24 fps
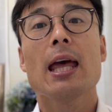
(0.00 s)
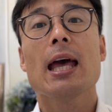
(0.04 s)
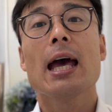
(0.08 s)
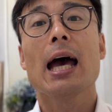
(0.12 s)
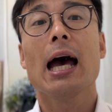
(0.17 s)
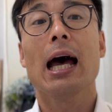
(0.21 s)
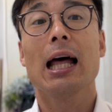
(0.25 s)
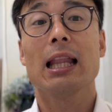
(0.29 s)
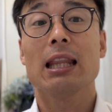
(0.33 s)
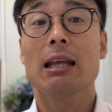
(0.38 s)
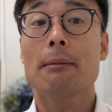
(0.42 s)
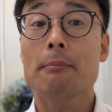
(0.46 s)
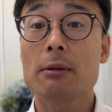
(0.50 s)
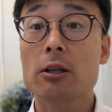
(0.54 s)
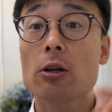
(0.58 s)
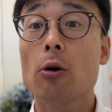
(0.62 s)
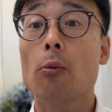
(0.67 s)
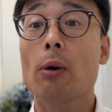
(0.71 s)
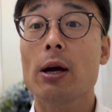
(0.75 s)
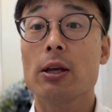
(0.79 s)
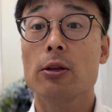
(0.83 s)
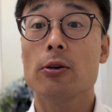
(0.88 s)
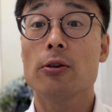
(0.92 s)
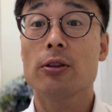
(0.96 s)
Let me know
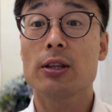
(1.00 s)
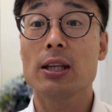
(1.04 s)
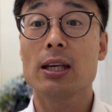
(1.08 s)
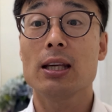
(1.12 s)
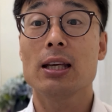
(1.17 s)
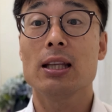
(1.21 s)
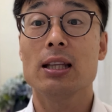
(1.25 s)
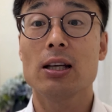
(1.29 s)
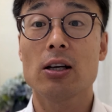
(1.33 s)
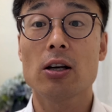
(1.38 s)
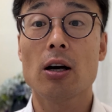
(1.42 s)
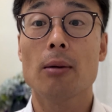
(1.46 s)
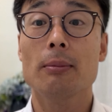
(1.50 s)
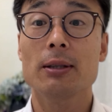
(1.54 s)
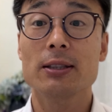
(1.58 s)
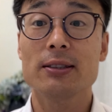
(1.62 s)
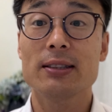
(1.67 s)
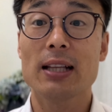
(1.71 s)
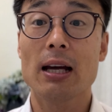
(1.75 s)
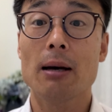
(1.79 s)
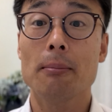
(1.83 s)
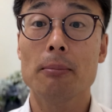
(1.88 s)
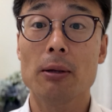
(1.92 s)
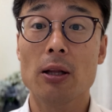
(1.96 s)
what you think in the comments
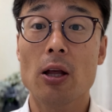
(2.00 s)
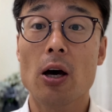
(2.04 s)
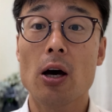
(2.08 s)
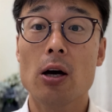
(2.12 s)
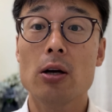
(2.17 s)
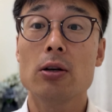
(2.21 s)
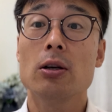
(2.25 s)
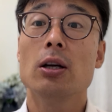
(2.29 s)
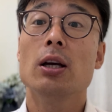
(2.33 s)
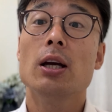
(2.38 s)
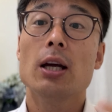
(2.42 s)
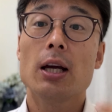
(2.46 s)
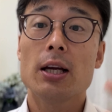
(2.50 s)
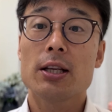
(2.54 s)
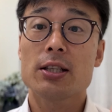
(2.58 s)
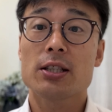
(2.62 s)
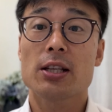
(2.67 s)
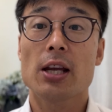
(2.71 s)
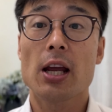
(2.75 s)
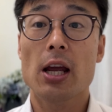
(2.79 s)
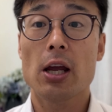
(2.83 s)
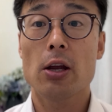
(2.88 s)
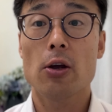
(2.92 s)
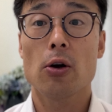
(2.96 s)
down below.
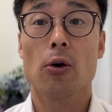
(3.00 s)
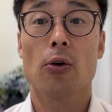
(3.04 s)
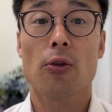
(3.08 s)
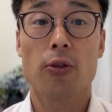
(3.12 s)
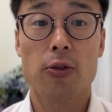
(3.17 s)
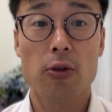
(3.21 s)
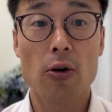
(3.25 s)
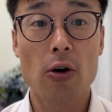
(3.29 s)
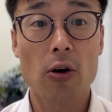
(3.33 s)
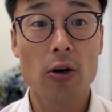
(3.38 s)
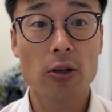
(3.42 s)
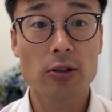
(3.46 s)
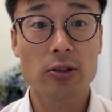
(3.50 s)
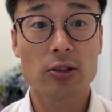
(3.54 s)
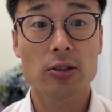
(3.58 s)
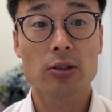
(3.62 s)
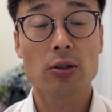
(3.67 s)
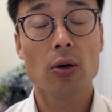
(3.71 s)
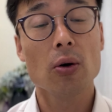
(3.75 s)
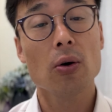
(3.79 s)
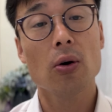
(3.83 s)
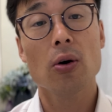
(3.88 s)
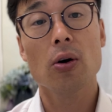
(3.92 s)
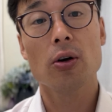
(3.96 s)
Share your thoughts
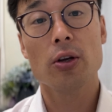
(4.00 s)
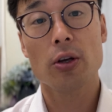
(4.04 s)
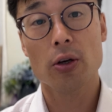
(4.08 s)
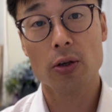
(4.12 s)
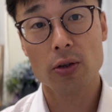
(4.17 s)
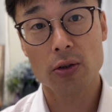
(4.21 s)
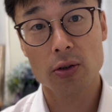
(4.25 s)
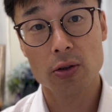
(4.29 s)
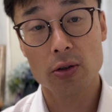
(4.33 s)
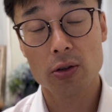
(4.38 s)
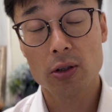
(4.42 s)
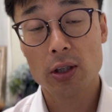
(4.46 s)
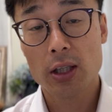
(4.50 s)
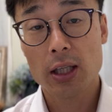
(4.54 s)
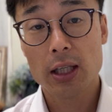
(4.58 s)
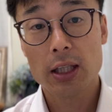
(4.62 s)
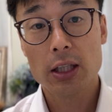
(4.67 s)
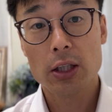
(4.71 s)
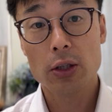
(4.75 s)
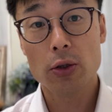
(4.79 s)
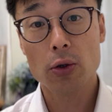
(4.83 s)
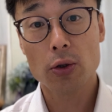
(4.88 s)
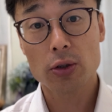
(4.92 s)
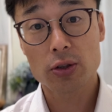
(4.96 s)
or
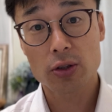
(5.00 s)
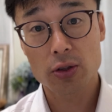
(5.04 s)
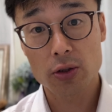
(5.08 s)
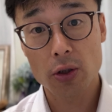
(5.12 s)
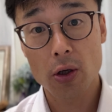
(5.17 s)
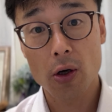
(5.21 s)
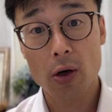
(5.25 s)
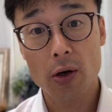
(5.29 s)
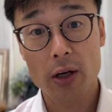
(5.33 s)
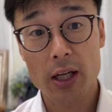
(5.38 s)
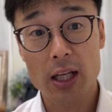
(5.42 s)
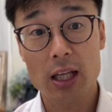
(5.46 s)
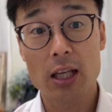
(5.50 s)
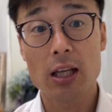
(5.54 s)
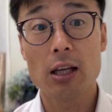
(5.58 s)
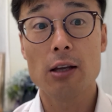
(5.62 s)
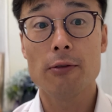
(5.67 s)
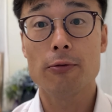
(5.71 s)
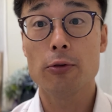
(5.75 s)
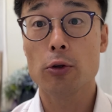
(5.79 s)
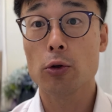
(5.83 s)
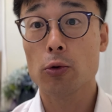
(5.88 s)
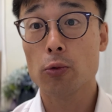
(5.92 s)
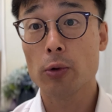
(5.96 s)
your story,
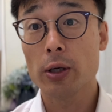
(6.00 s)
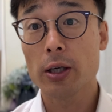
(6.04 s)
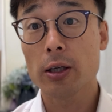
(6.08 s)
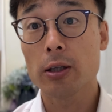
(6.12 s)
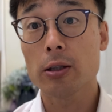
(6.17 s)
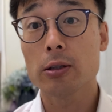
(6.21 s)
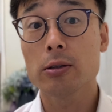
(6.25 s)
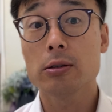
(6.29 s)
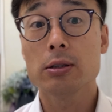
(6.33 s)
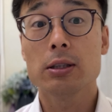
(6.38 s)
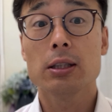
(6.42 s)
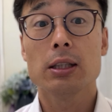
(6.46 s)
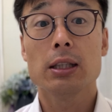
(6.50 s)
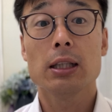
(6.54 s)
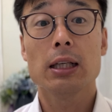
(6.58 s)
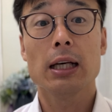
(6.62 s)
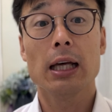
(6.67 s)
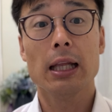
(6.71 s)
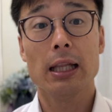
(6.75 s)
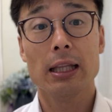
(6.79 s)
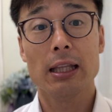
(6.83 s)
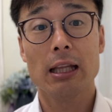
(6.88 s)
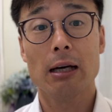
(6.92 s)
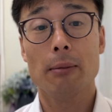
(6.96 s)
if you will.
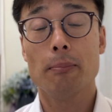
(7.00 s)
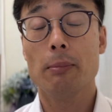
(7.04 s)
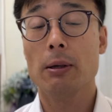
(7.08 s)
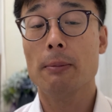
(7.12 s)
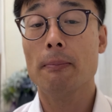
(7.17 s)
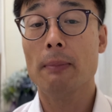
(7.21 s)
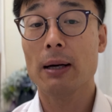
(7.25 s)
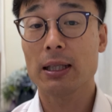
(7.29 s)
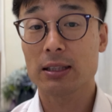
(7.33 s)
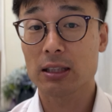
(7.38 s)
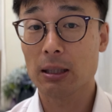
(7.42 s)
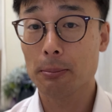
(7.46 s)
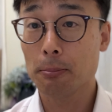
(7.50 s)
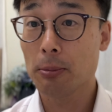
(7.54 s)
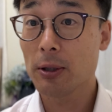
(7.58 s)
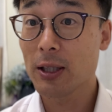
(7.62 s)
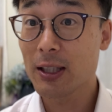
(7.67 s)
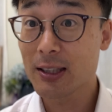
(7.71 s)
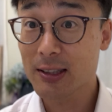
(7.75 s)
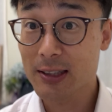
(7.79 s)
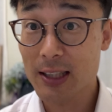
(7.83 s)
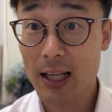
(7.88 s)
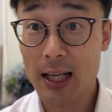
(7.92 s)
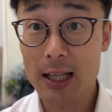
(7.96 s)
That'd be much
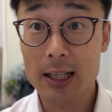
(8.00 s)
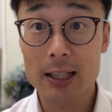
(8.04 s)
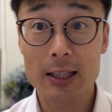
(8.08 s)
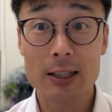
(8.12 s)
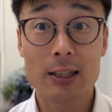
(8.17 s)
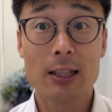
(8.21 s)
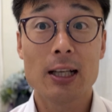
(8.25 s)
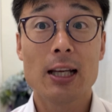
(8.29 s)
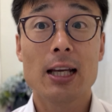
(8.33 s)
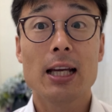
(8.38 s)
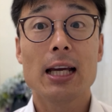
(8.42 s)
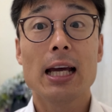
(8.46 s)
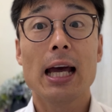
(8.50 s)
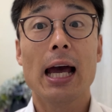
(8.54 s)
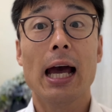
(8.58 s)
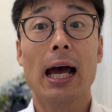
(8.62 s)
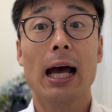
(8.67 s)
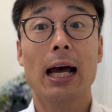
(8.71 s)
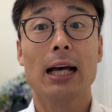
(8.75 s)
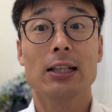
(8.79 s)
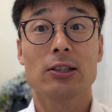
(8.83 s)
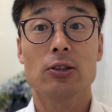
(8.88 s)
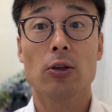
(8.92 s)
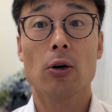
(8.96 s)
appreciated,
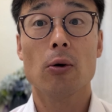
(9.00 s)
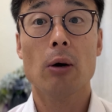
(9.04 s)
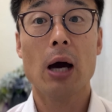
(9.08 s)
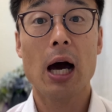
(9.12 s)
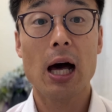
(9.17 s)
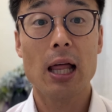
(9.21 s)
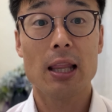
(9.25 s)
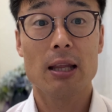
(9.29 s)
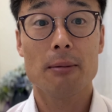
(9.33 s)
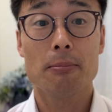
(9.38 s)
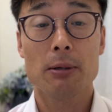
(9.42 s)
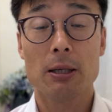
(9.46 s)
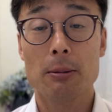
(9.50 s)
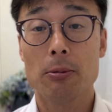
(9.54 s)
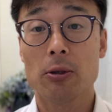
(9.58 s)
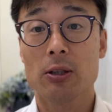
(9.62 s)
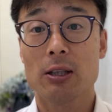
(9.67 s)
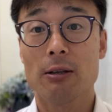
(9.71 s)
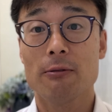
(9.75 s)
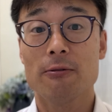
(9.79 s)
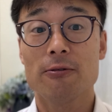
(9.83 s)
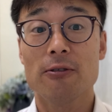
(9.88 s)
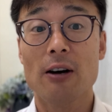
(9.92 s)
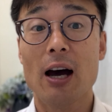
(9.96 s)
so other people
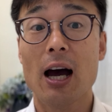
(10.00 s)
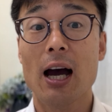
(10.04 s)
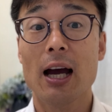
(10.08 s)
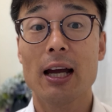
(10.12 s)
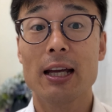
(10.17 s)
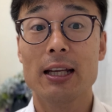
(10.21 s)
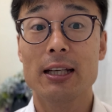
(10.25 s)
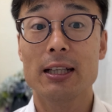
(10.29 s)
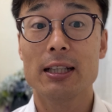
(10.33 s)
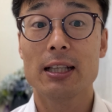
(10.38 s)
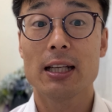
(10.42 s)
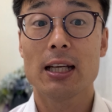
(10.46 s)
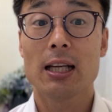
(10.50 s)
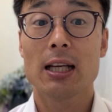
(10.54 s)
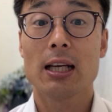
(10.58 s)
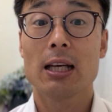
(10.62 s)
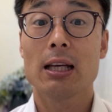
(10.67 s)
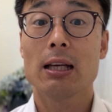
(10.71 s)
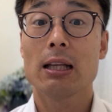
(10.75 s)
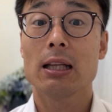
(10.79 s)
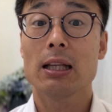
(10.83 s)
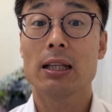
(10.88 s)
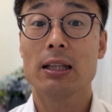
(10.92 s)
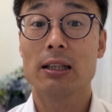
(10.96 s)
can find
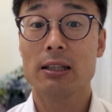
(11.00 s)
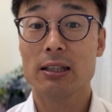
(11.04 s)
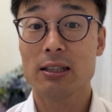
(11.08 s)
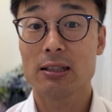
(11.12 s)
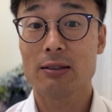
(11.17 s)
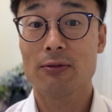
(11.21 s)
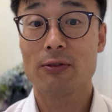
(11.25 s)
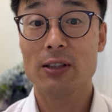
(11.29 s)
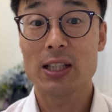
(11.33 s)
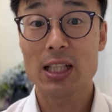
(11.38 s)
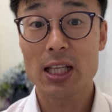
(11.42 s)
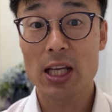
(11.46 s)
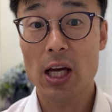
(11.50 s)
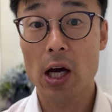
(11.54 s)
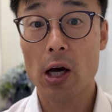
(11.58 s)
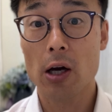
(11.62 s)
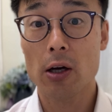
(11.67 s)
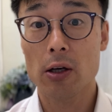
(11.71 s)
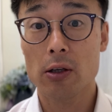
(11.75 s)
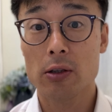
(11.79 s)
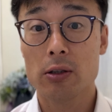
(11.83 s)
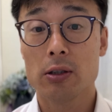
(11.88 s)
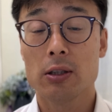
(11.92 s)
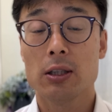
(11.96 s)
this
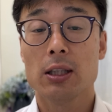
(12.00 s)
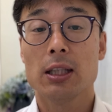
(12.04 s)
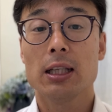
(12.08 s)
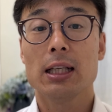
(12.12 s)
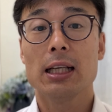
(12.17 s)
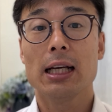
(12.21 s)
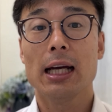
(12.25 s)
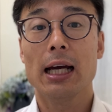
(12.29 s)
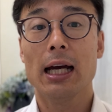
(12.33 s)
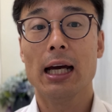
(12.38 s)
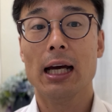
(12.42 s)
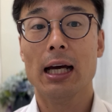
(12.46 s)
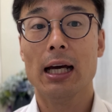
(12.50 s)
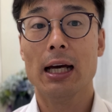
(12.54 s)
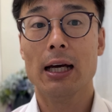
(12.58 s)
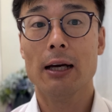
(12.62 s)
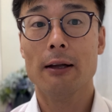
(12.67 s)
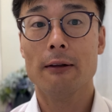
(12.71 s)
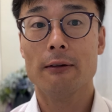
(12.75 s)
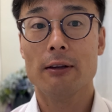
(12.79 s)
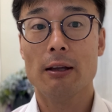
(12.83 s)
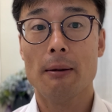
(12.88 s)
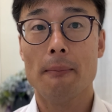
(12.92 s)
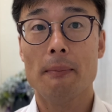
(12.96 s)
video.
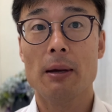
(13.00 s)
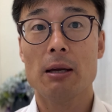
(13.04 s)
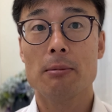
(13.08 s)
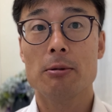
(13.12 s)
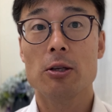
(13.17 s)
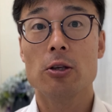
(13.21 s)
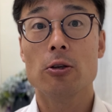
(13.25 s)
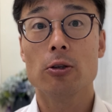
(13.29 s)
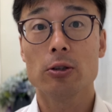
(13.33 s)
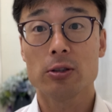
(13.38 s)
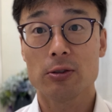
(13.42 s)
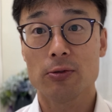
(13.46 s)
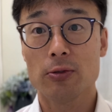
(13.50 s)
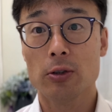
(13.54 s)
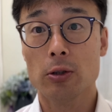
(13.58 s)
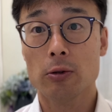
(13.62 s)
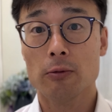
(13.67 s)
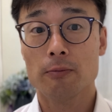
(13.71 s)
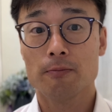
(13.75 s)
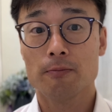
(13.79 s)
That may be useful